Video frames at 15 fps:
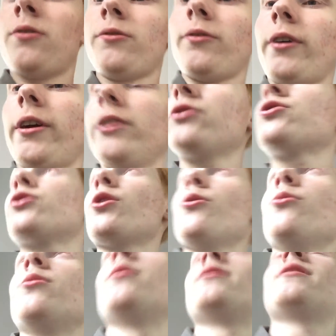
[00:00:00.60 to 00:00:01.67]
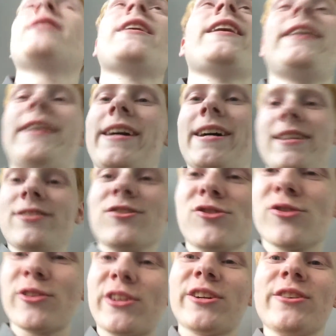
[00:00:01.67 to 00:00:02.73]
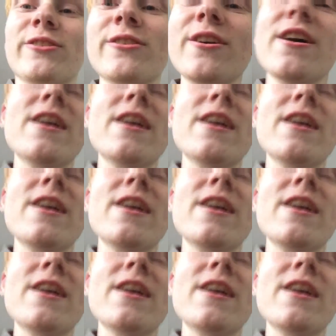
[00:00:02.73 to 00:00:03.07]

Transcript: Right, so, hey guys, it's Third Chair,